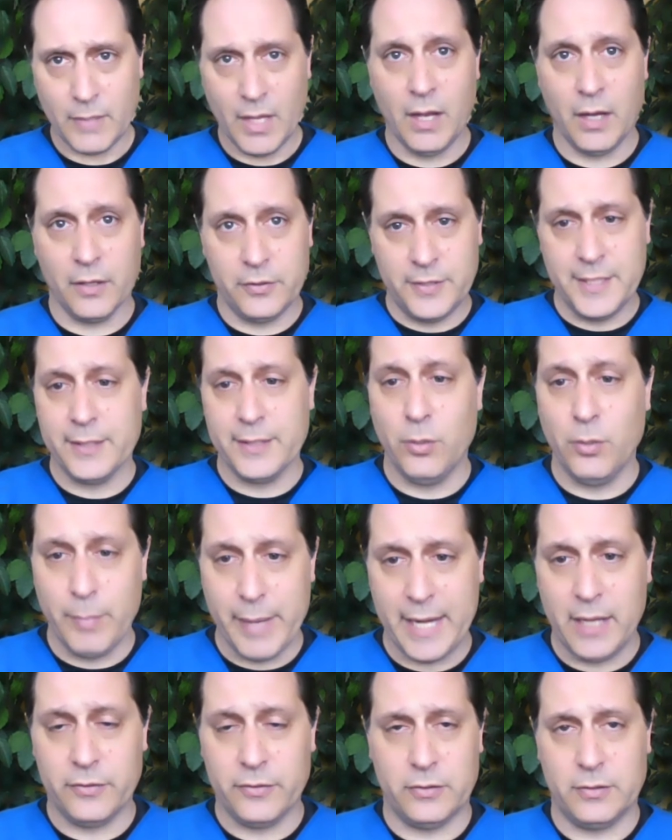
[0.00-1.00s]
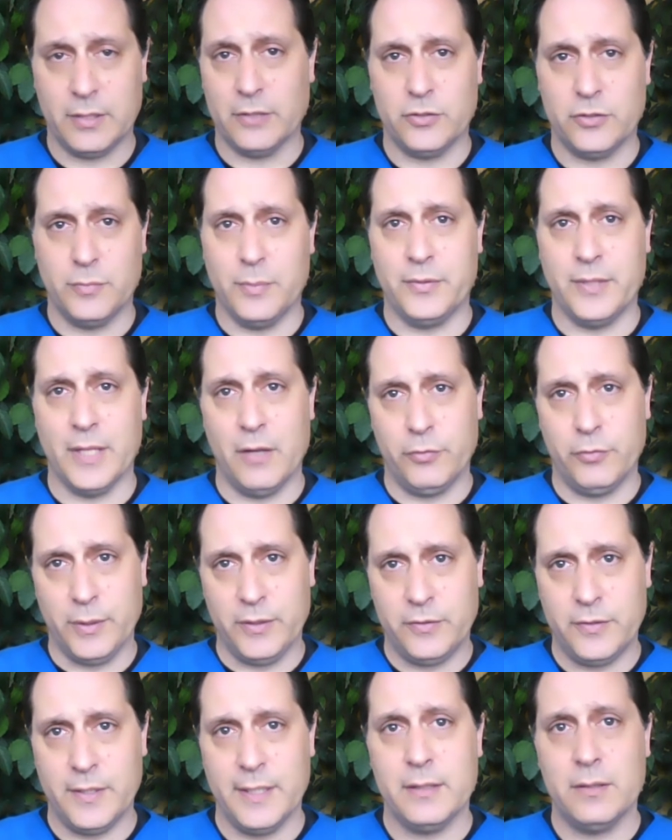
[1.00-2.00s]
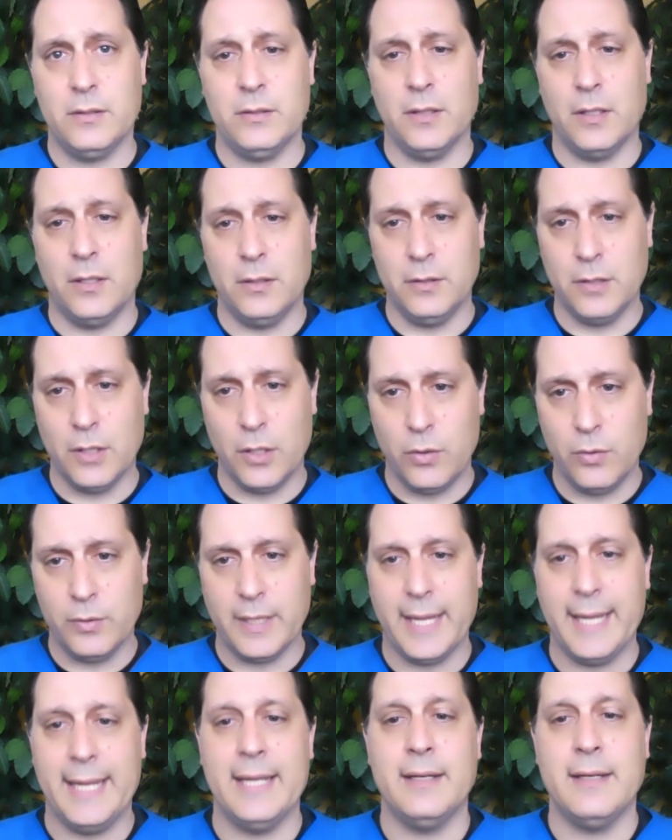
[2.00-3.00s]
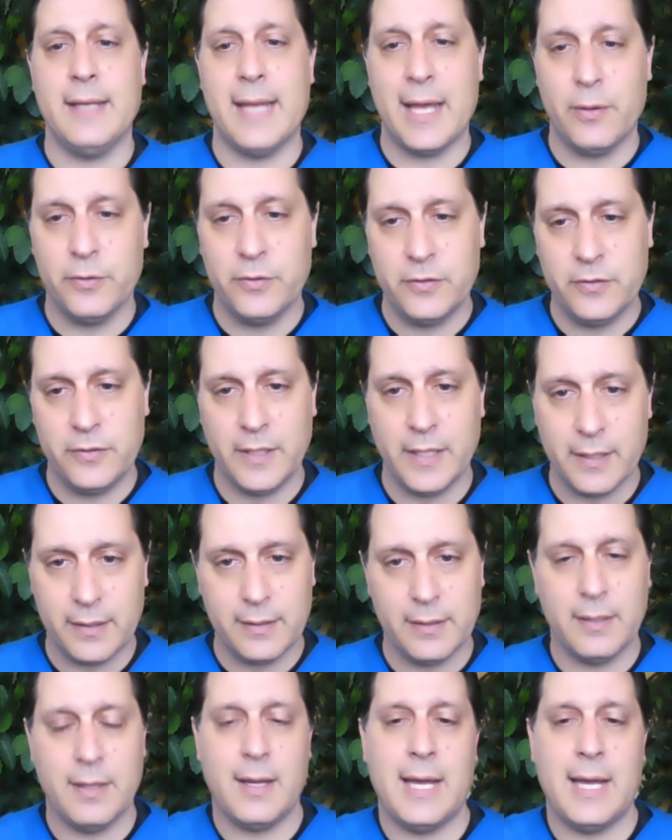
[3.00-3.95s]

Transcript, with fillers: a single man is such as himself, so he's single, alone, and now sick.